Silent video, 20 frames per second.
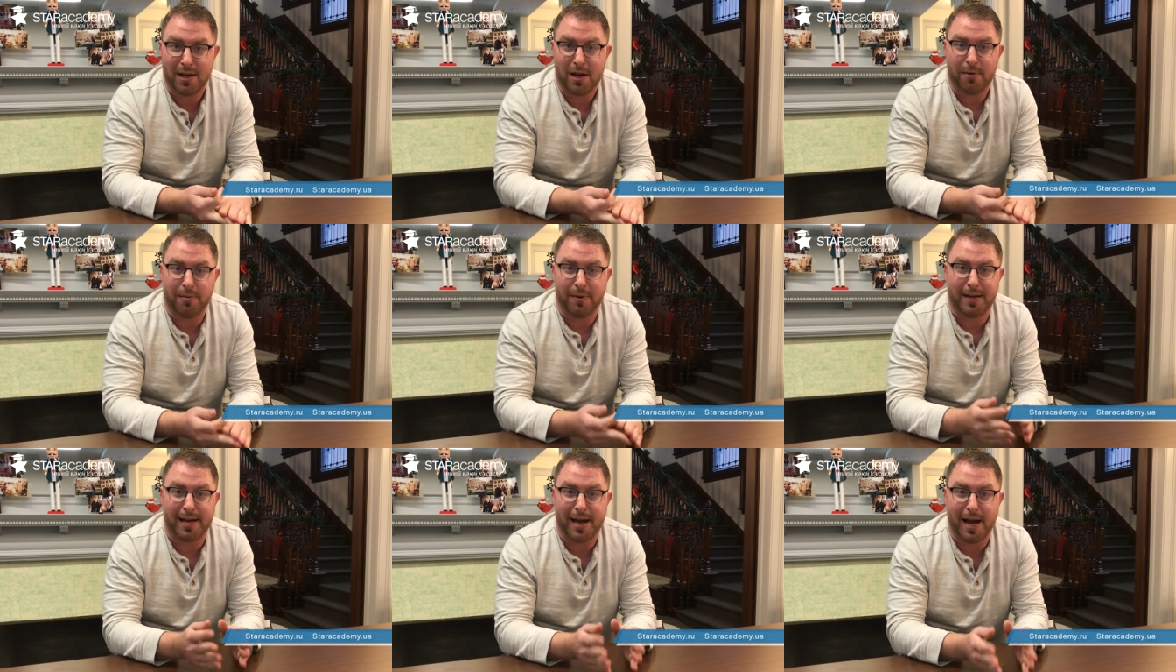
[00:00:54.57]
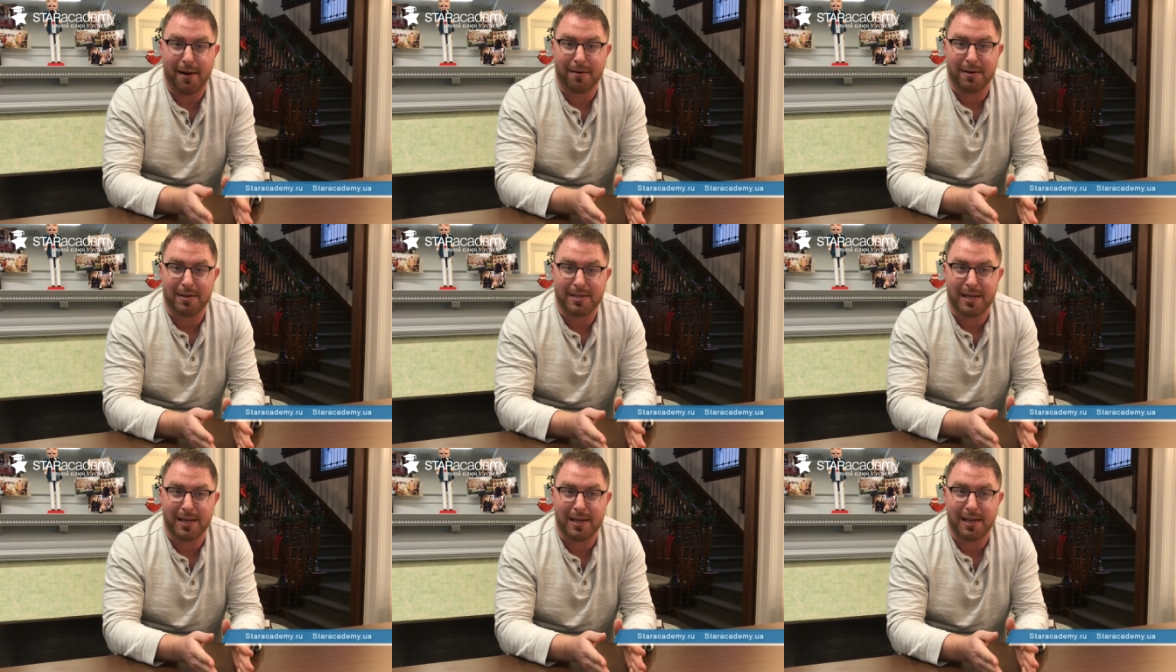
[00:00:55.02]
We
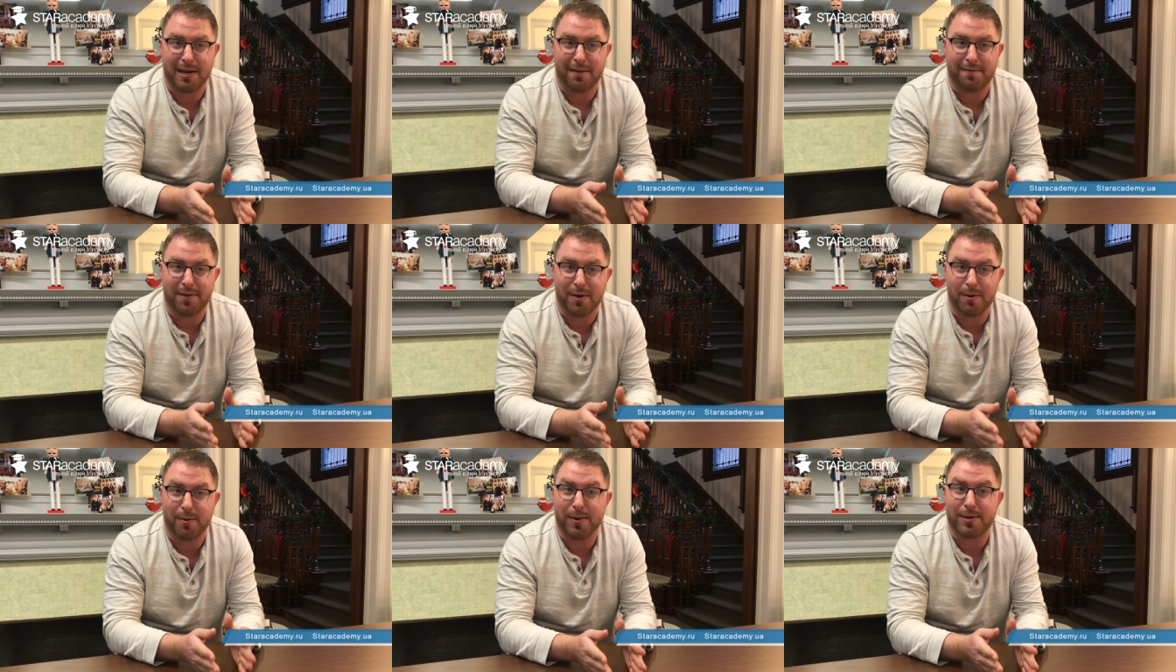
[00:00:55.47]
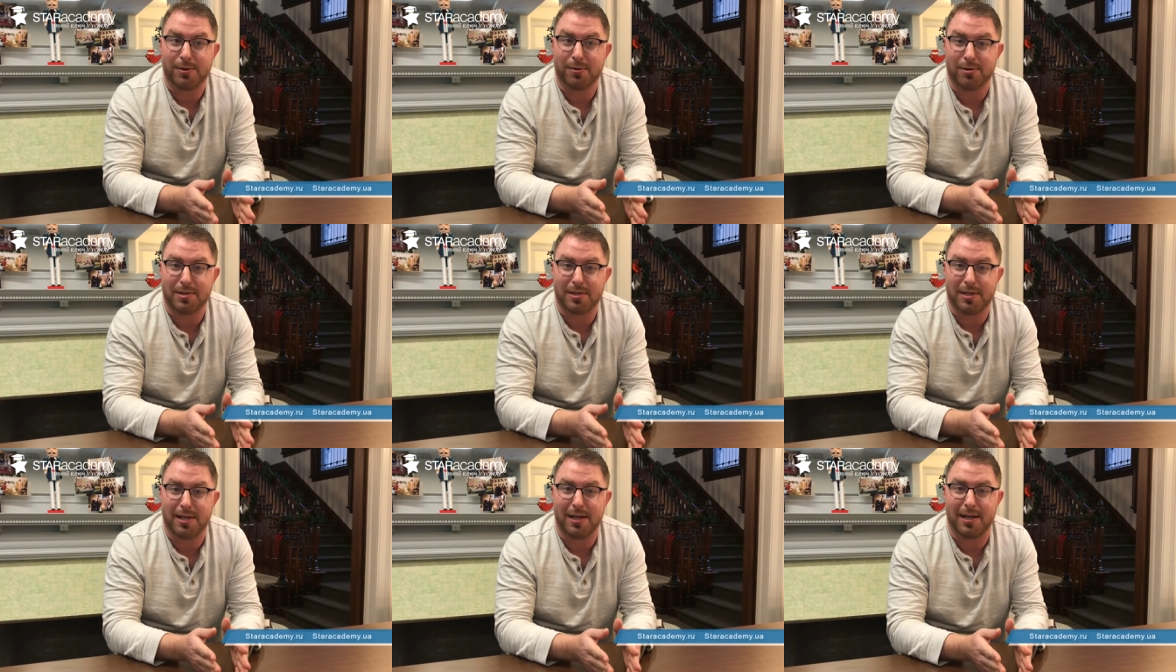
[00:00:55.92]
guarantee that if you're
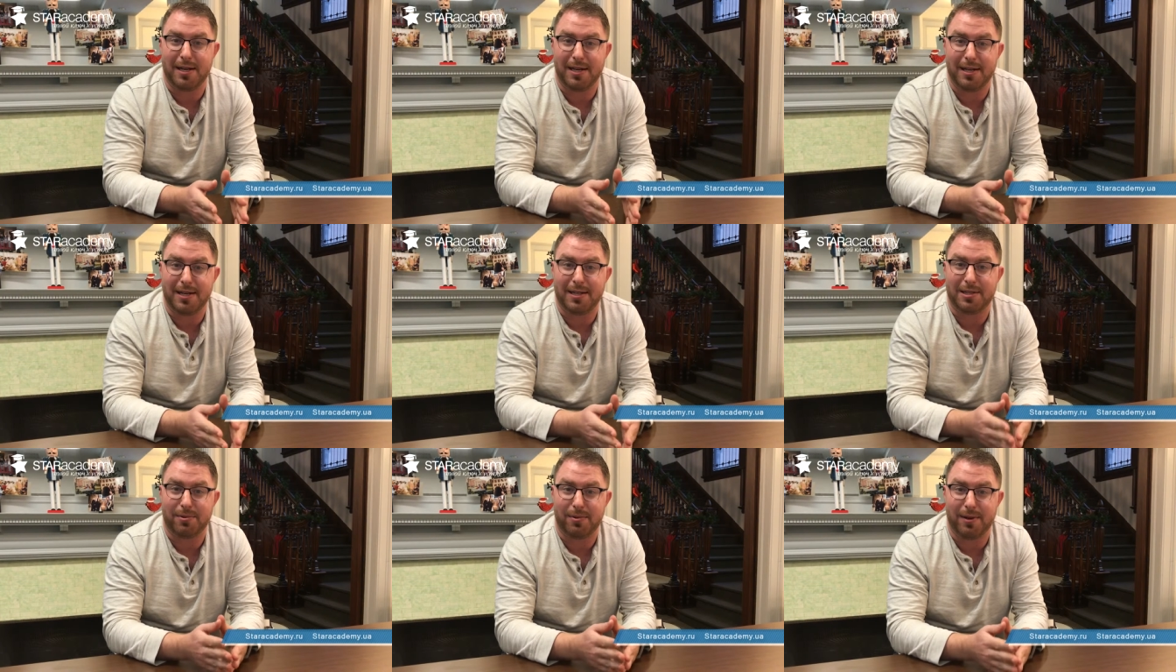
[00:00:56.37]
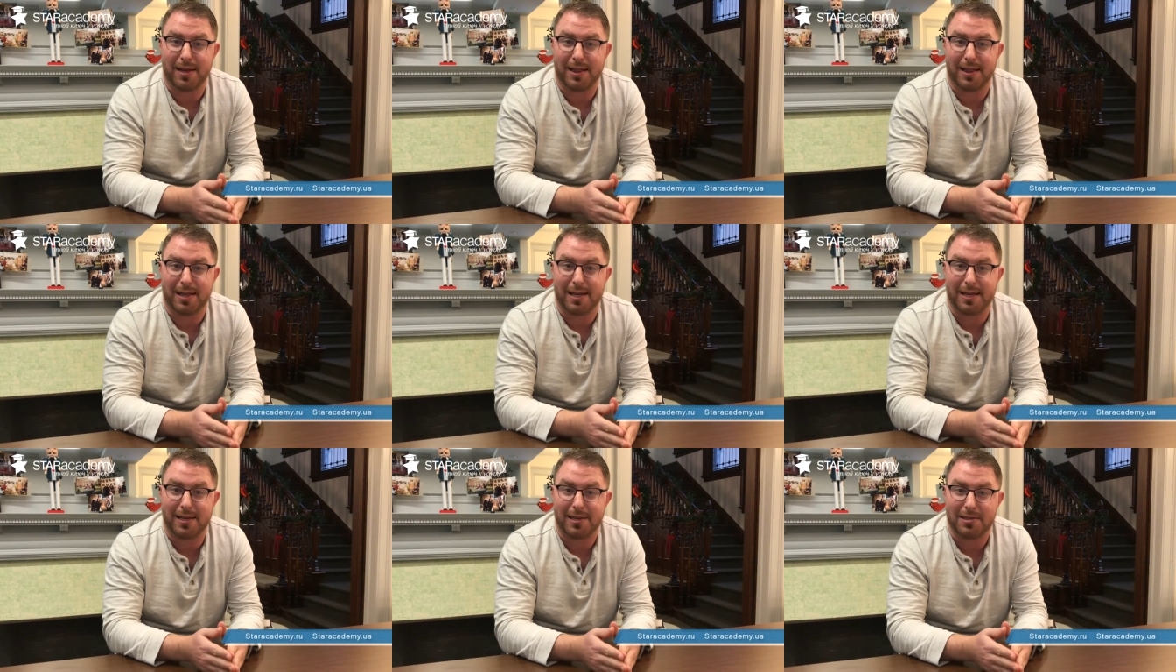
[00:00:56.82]
interested in these three
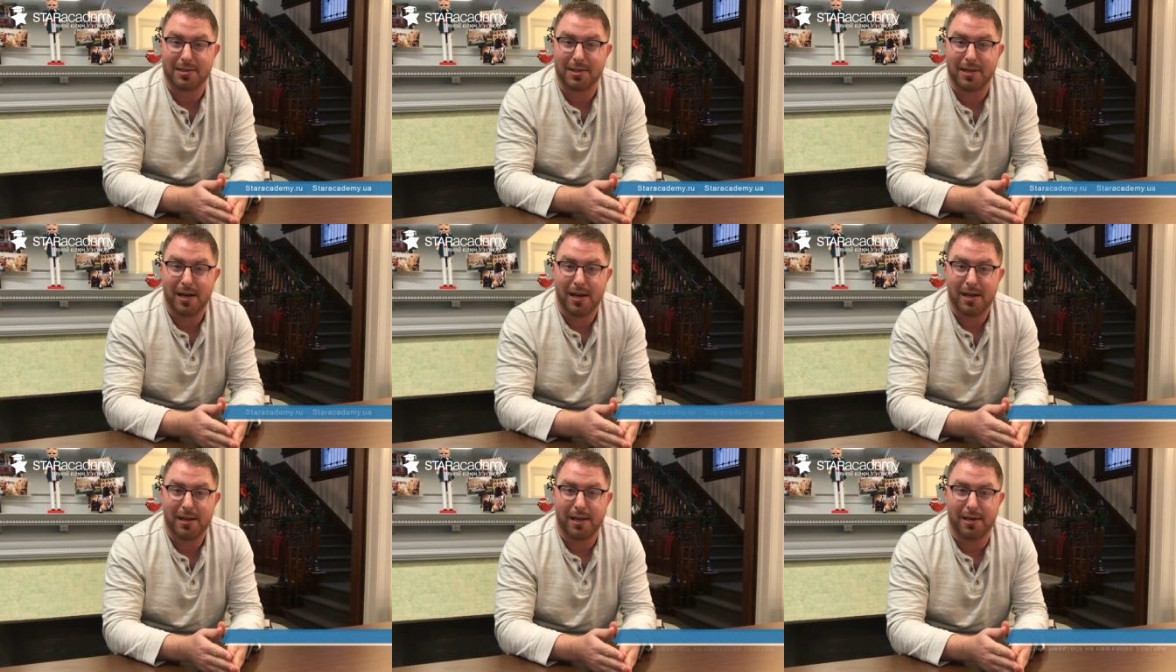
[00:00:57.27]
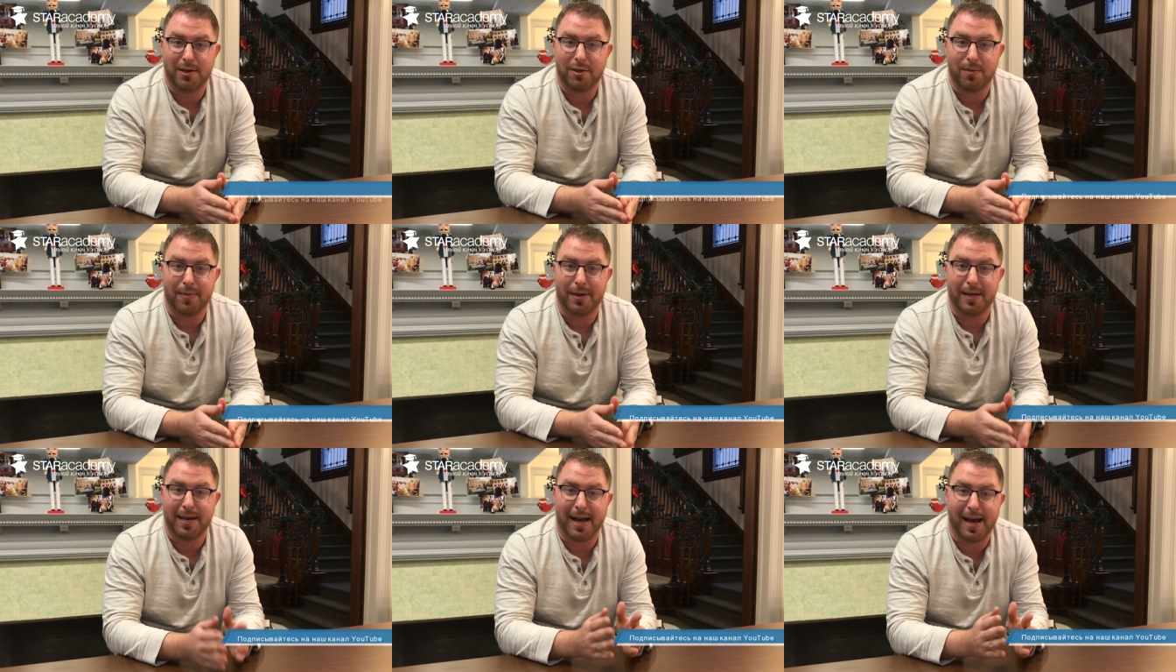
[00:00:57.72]
things, then you'll
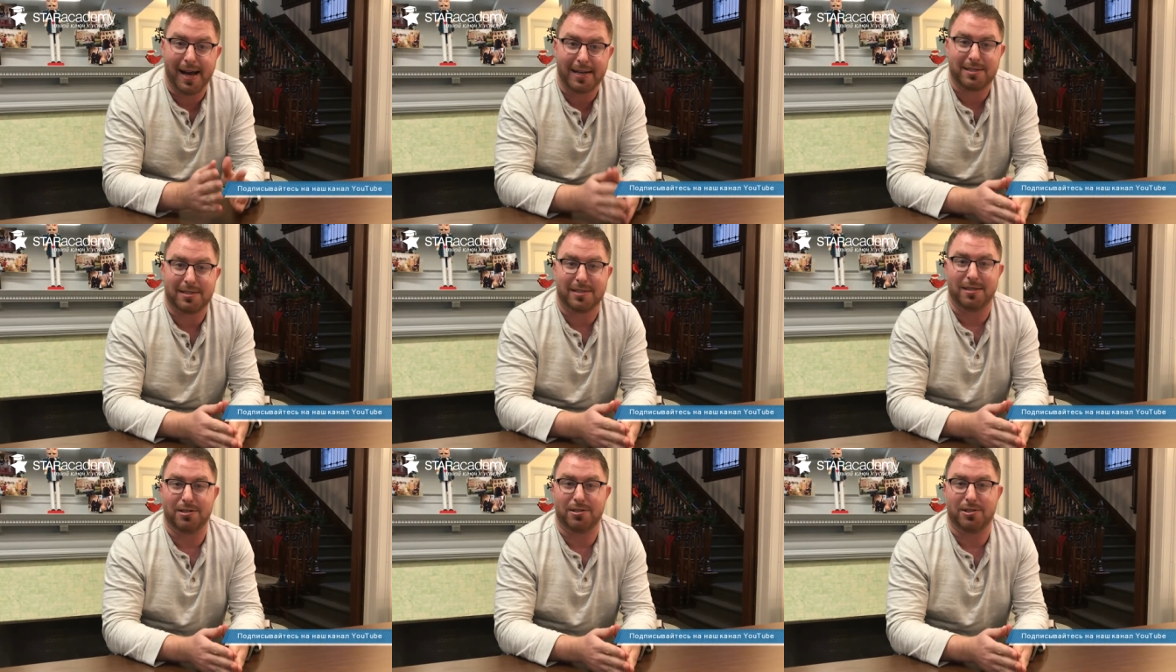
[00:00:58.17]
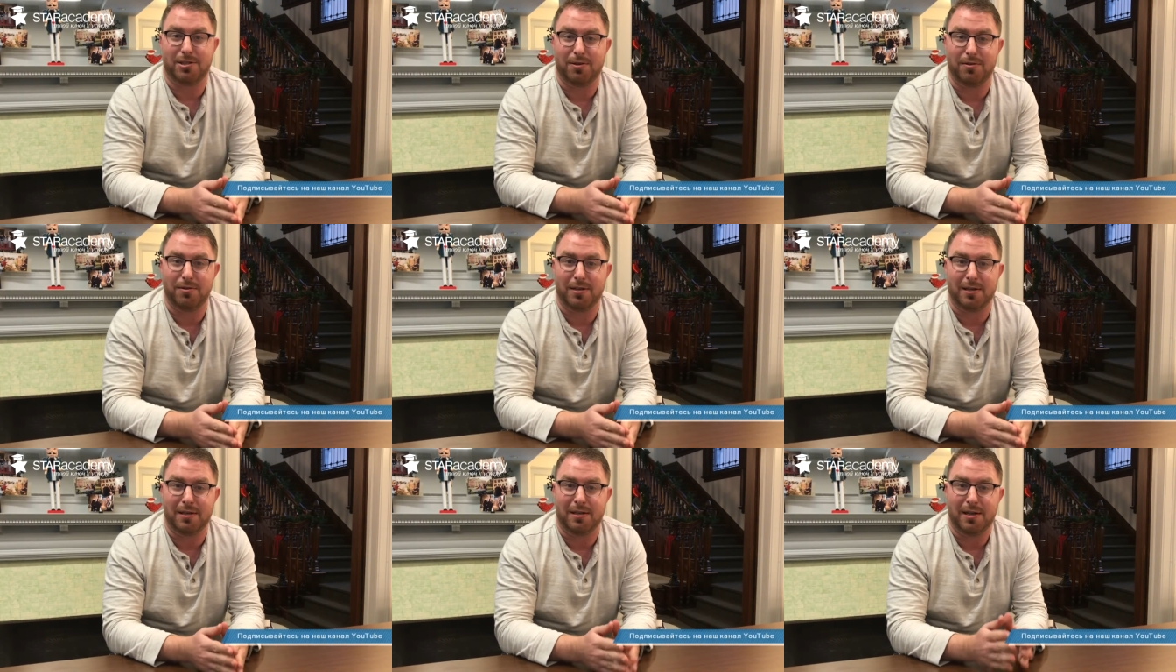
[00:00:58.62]
be an excellent
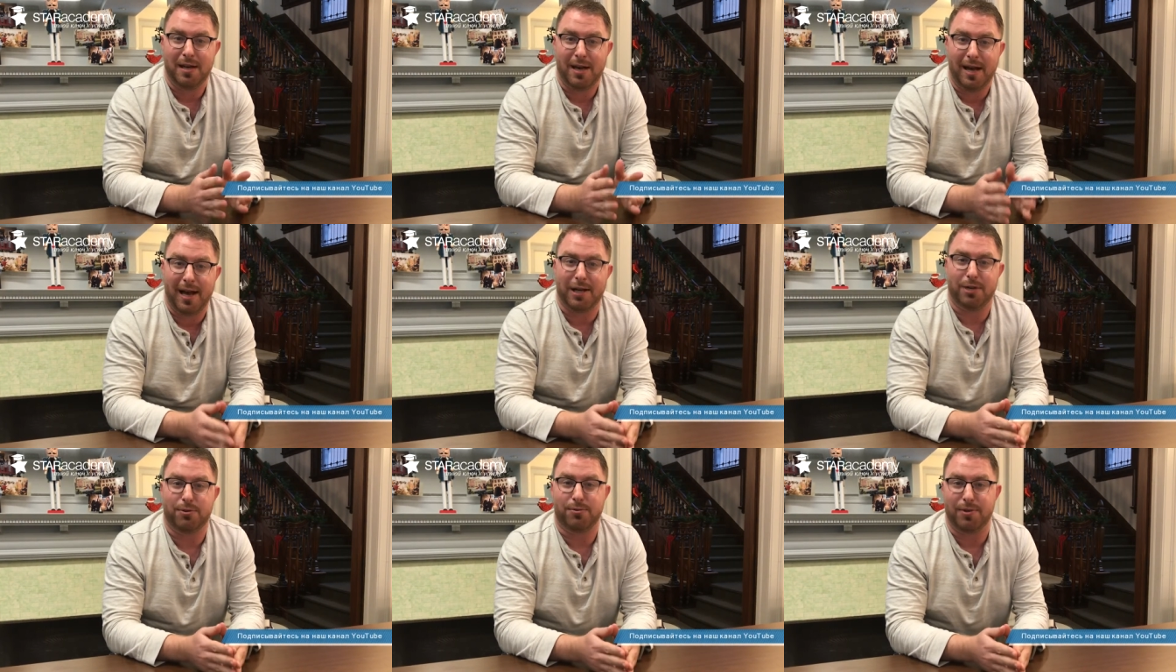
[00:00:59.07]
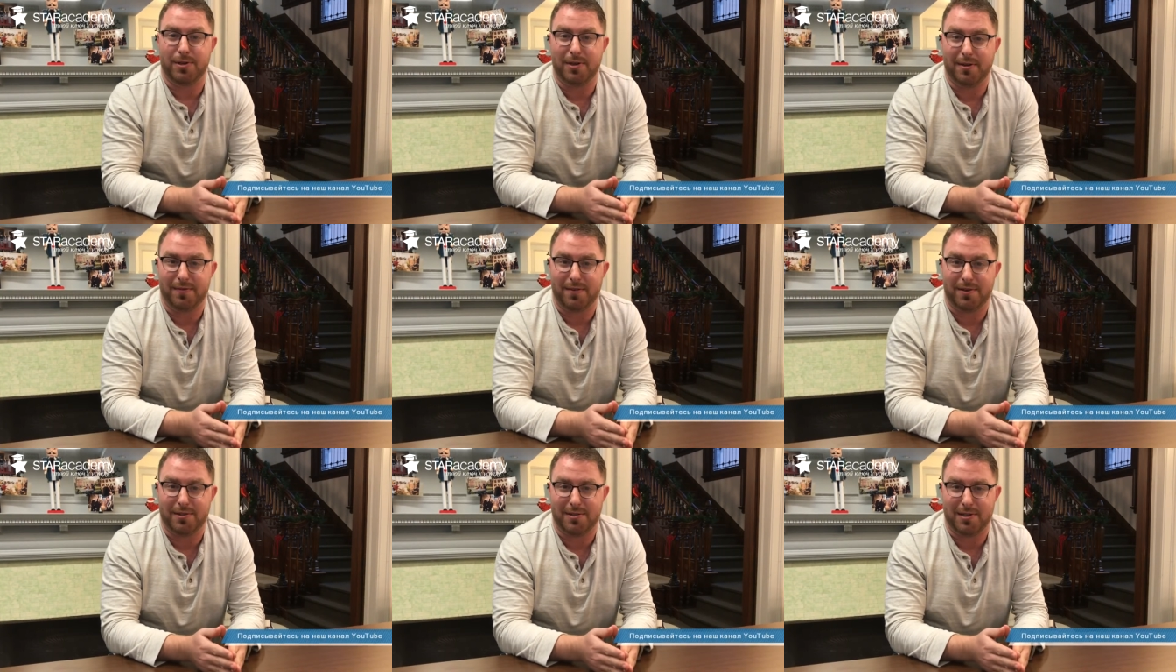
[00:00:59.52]
student at Drew
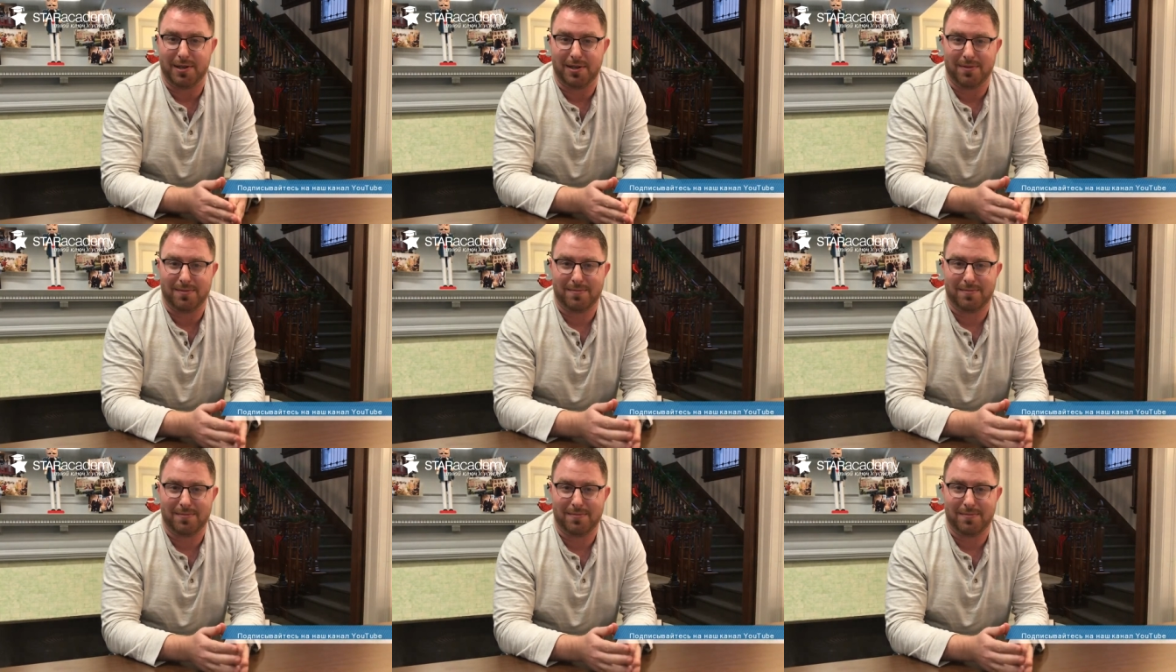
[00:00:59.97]
University.